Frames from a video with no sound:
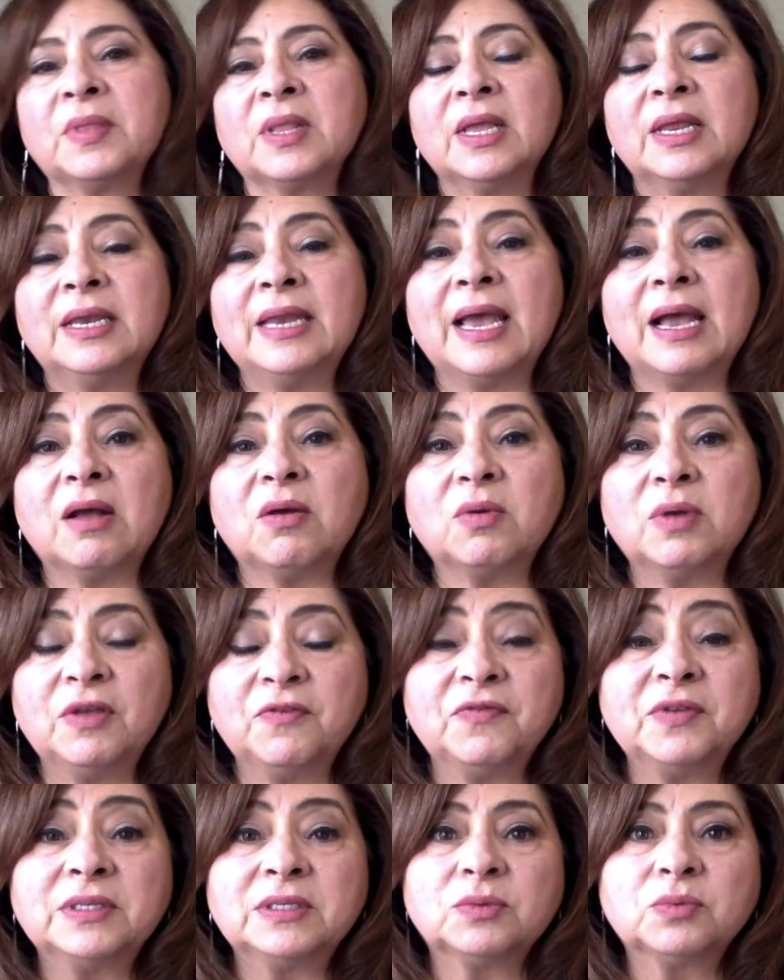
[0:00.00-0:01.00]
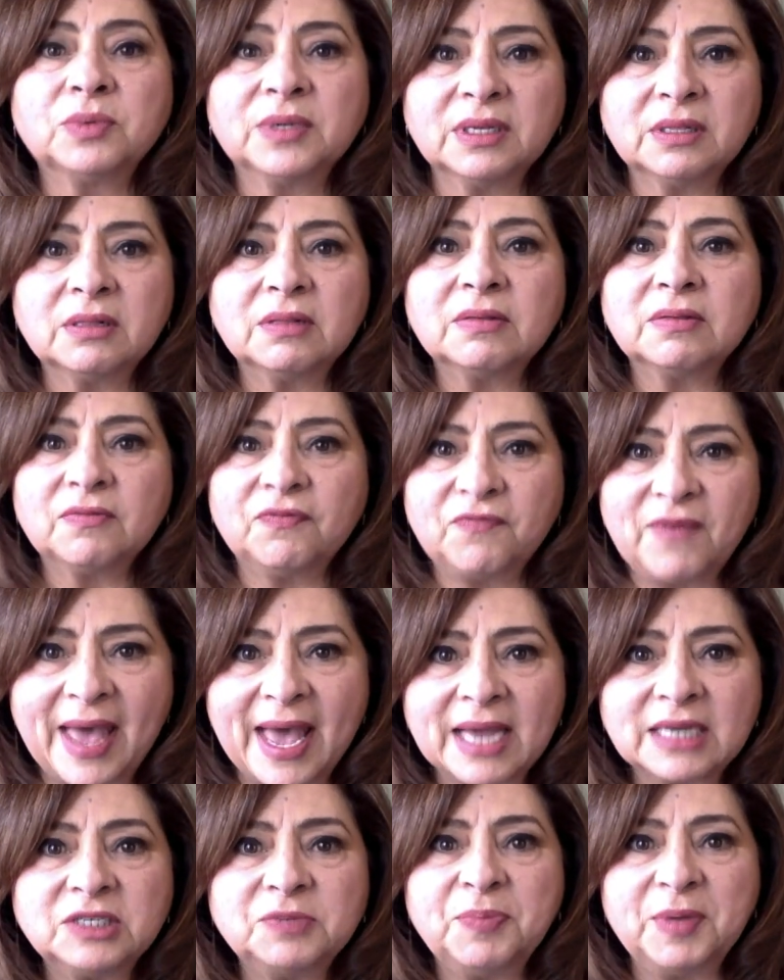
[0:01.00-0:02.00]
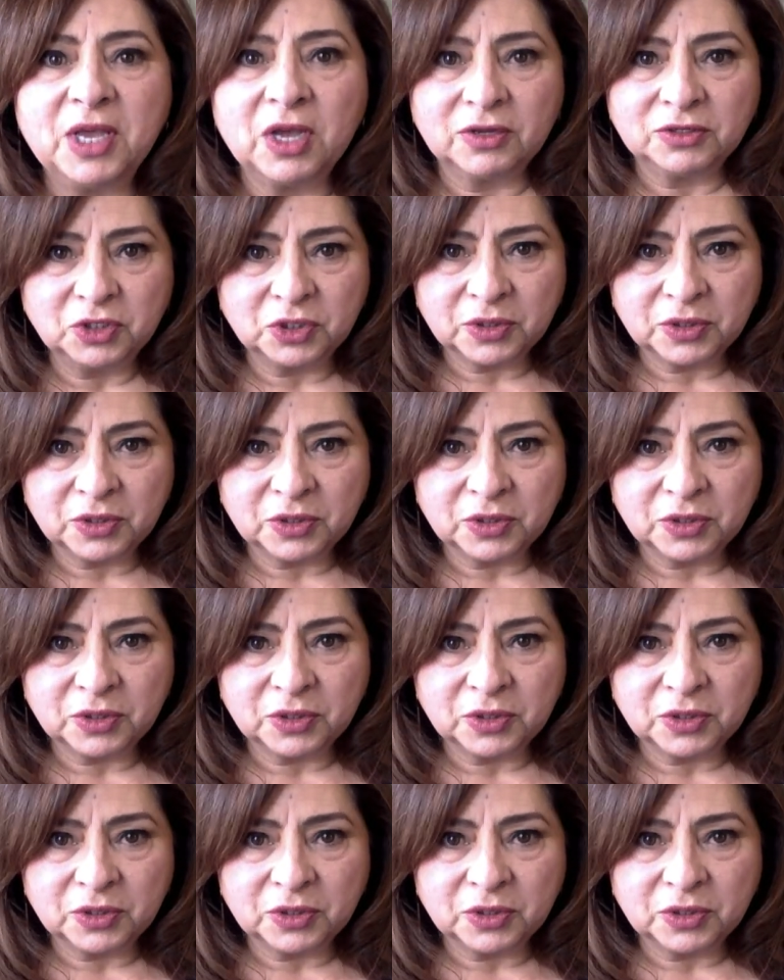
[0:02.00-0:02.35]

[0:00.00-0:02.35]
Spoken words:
Now, if it's a real fact beyond